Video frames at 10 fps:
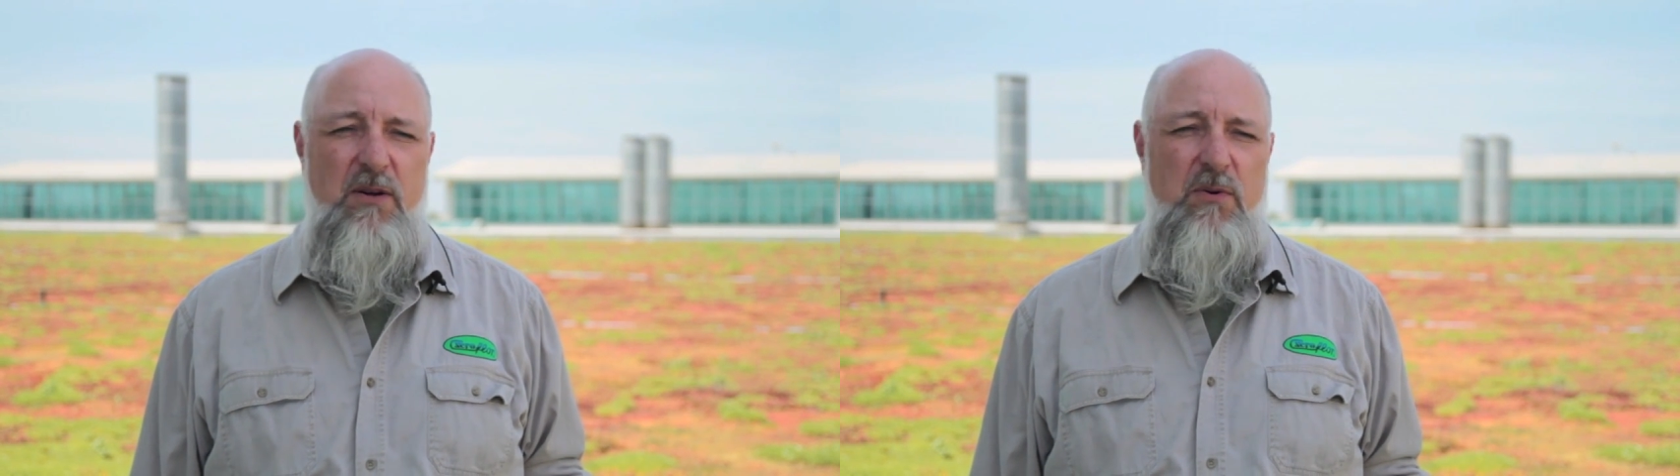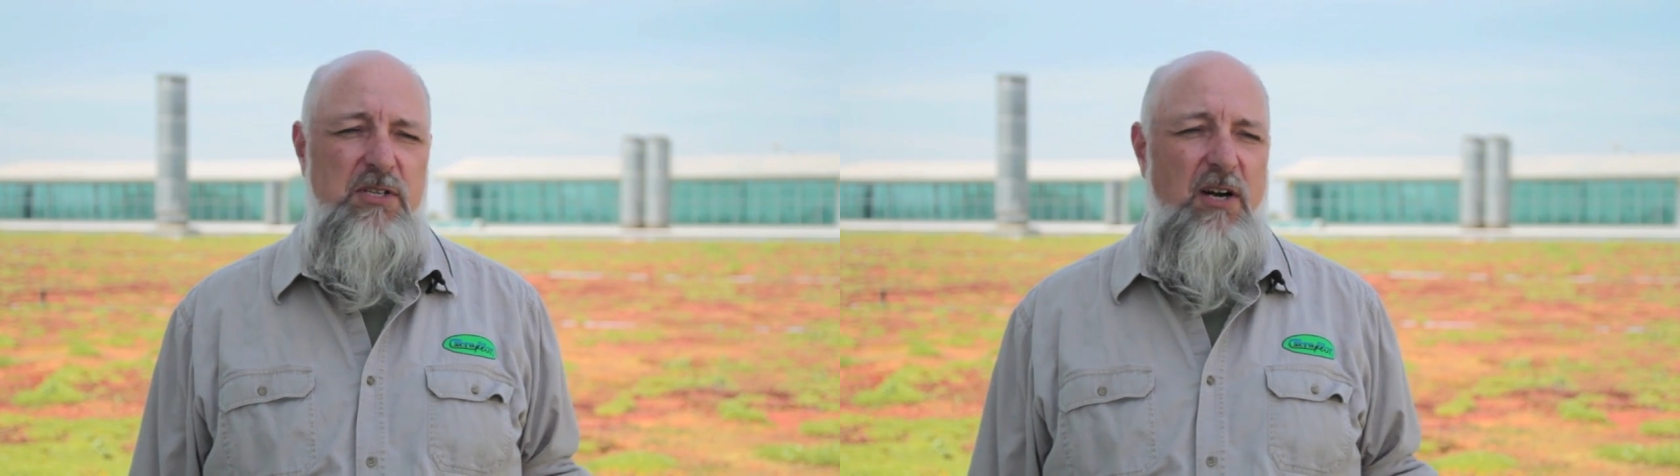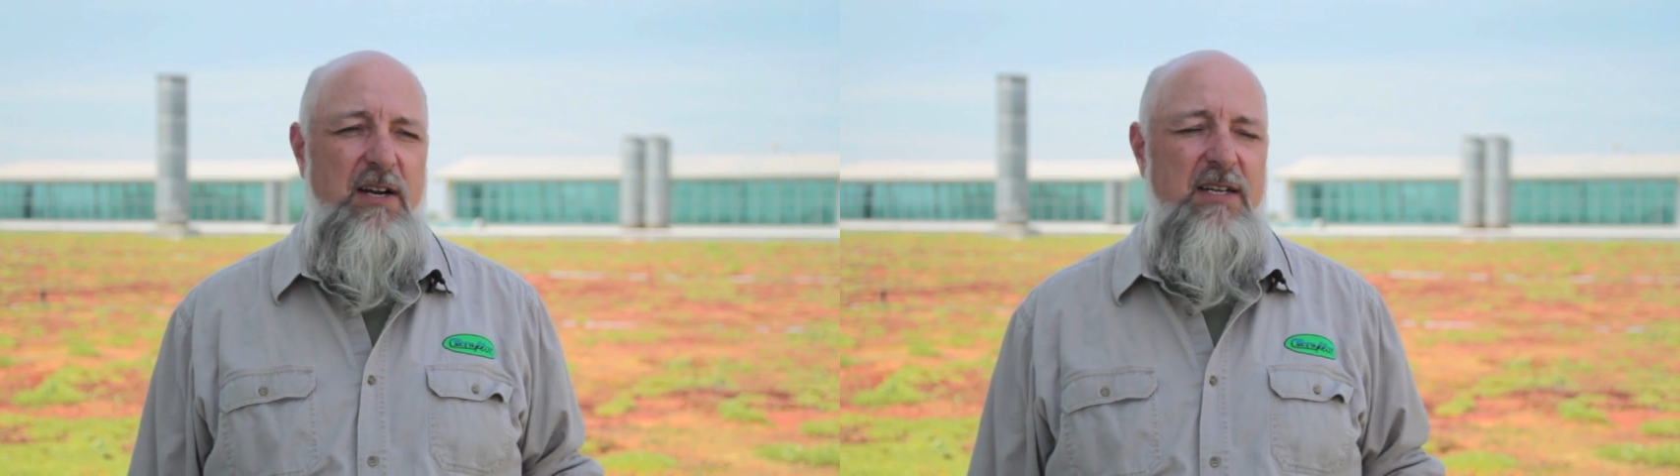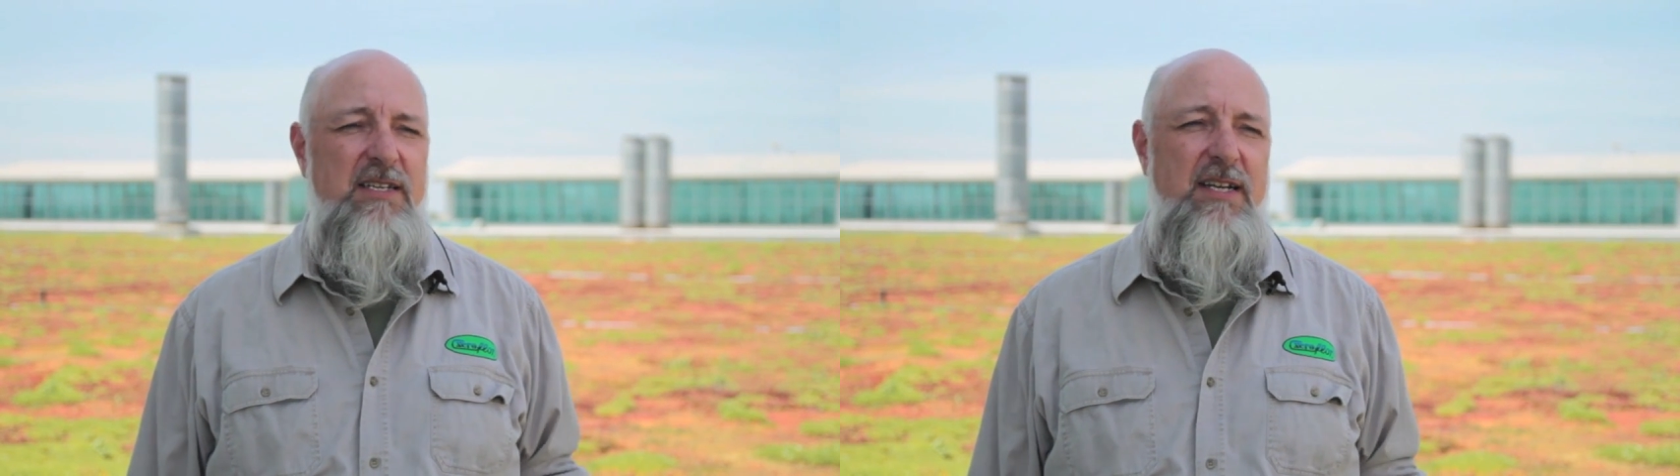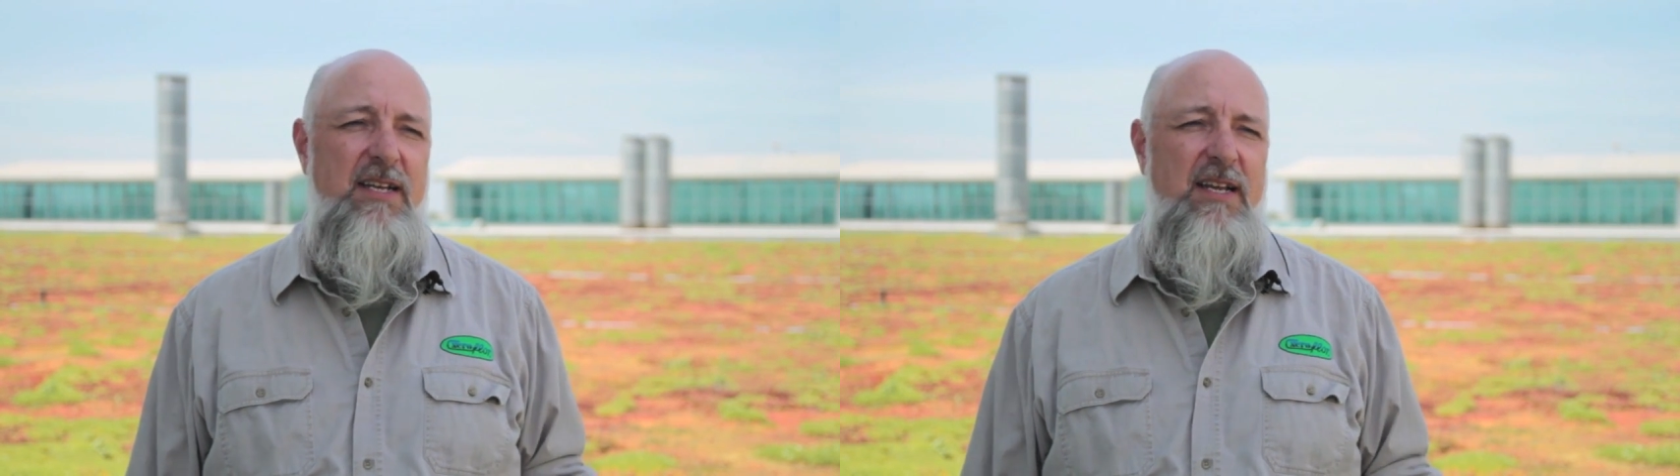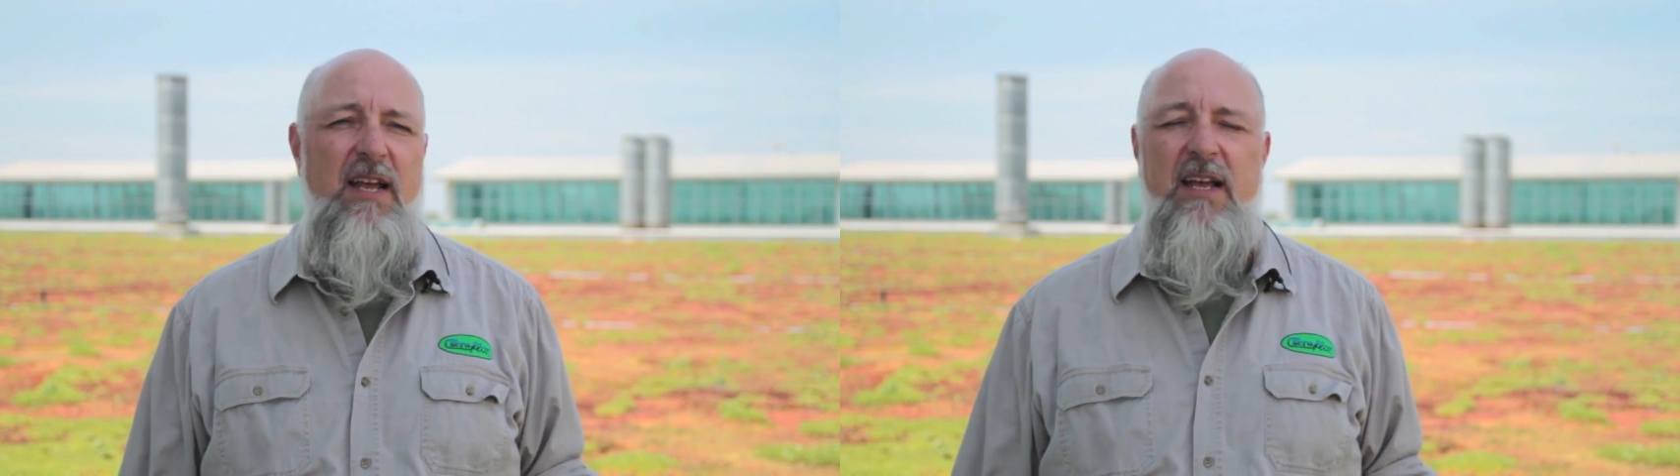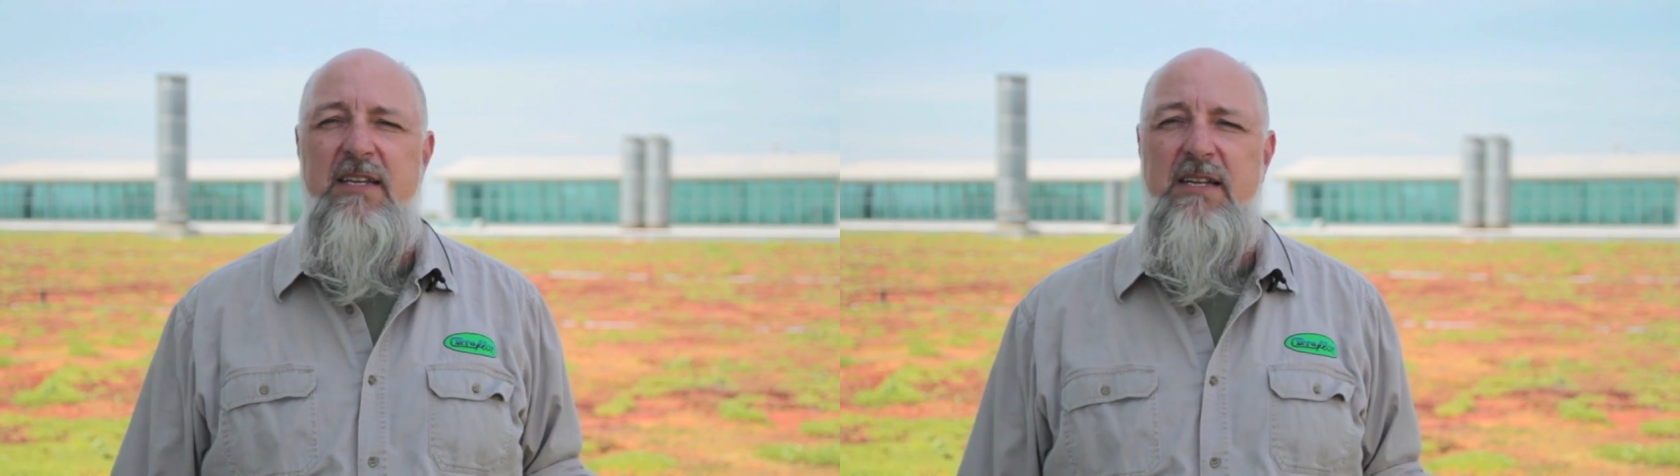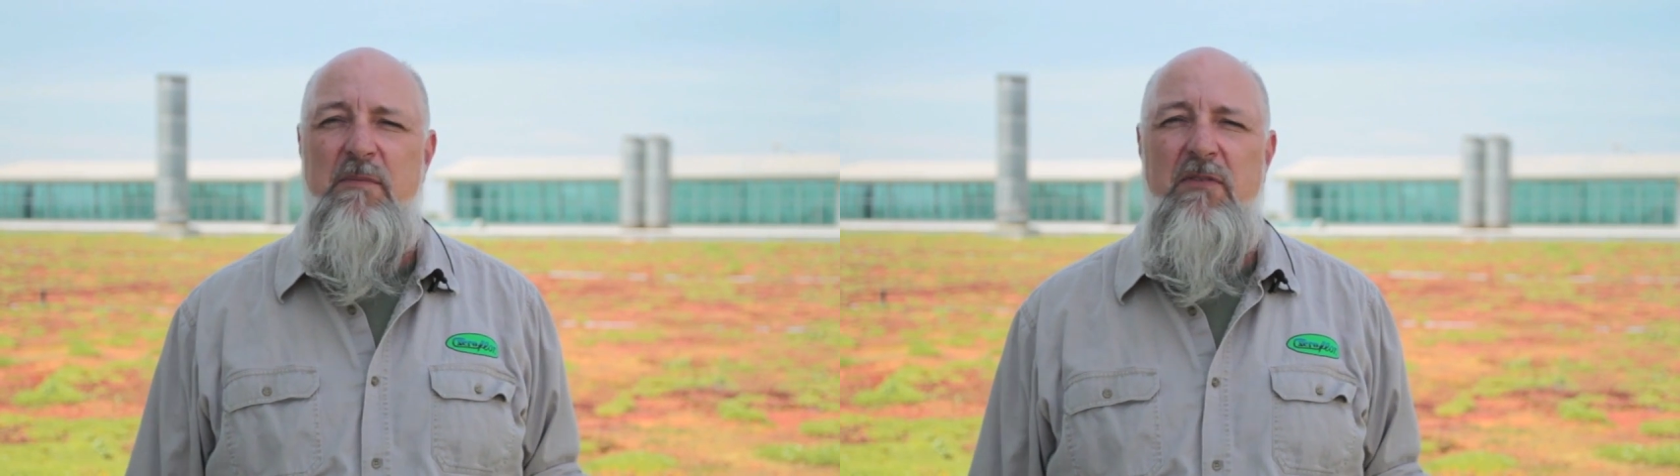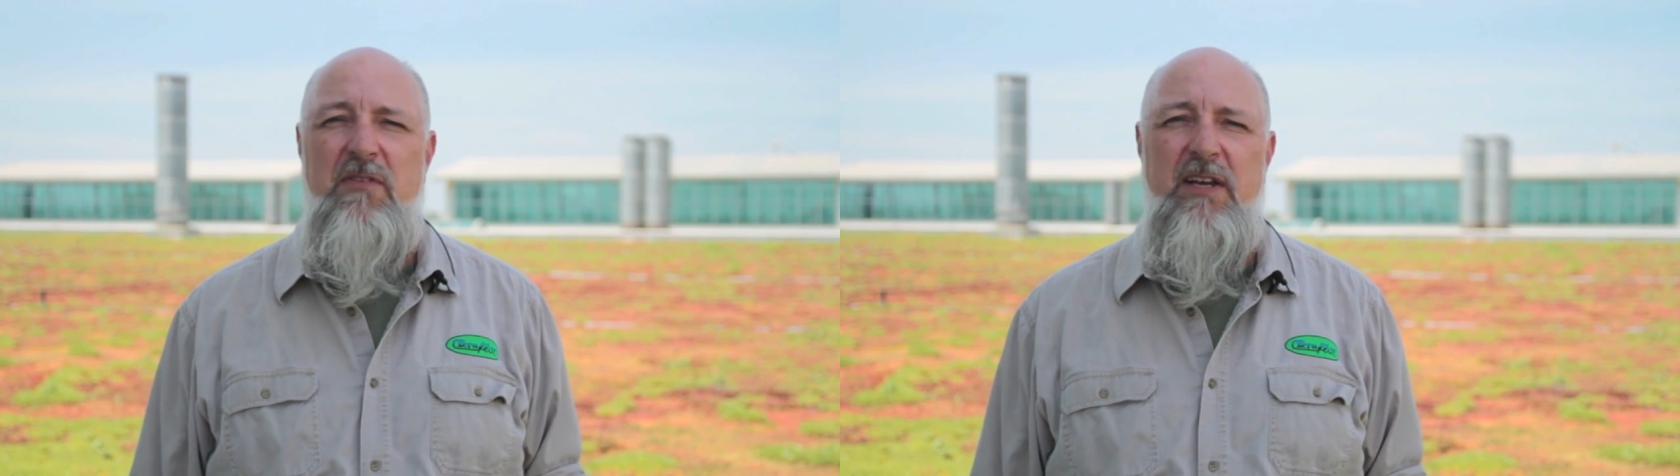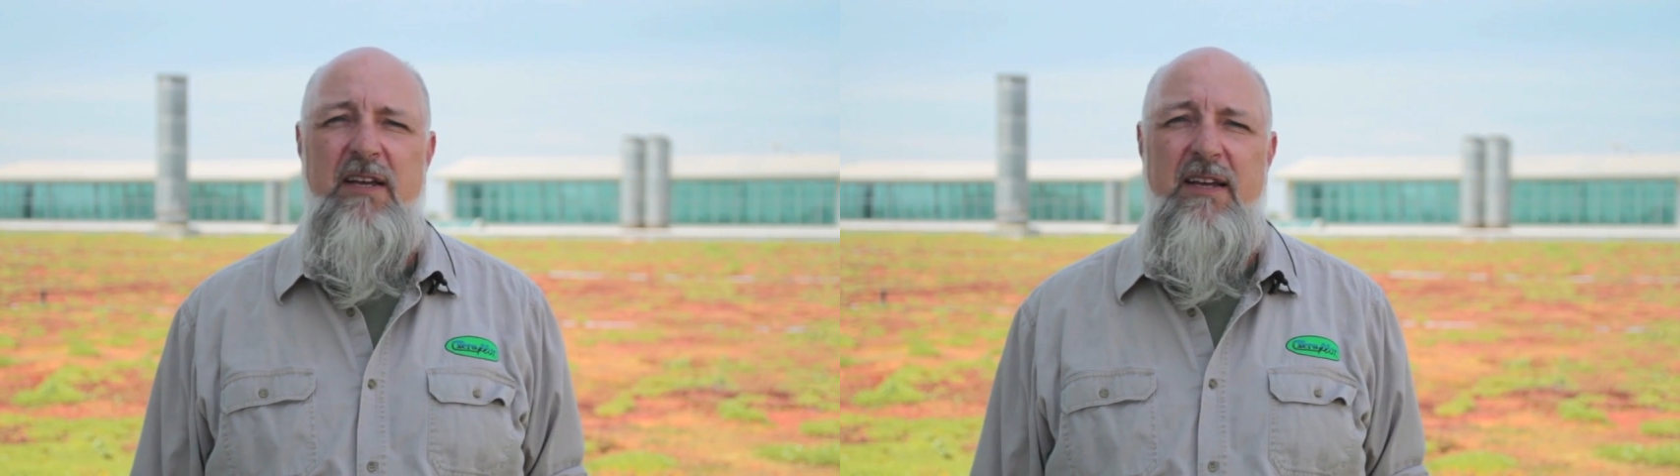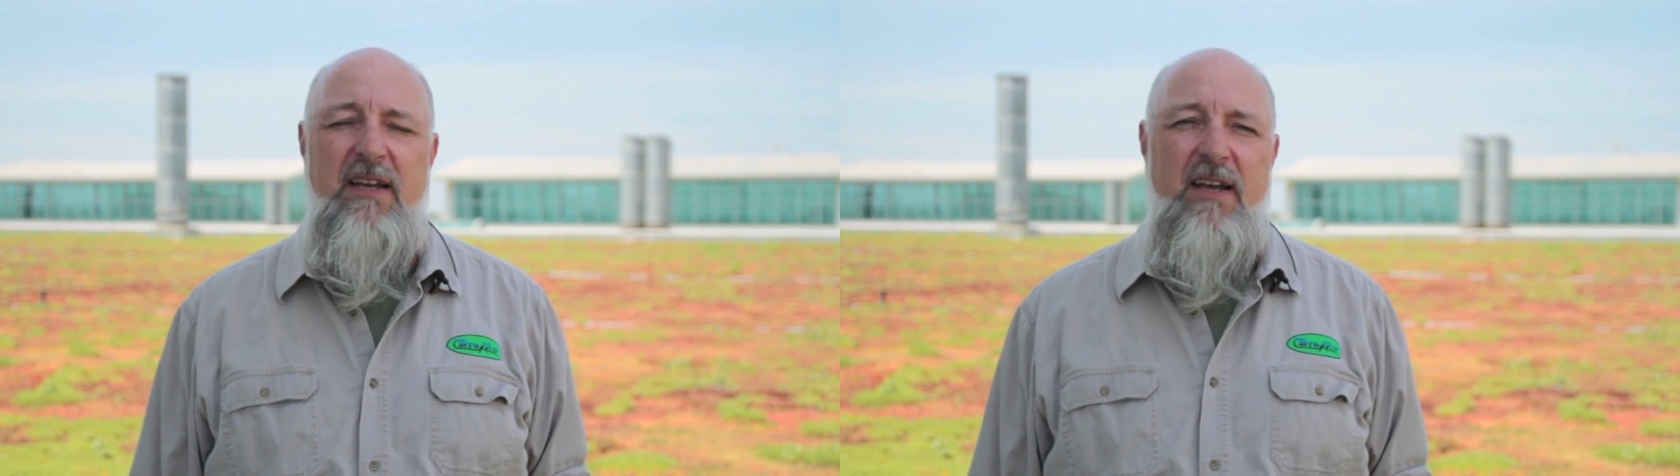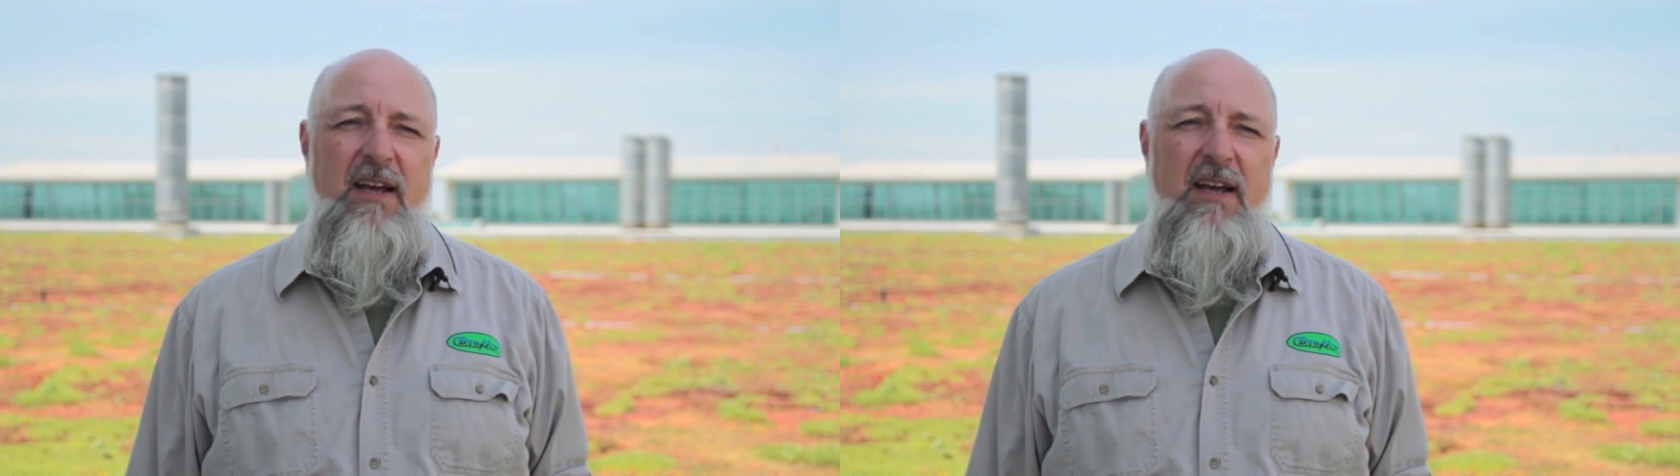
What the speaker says: So we're starting to see some of the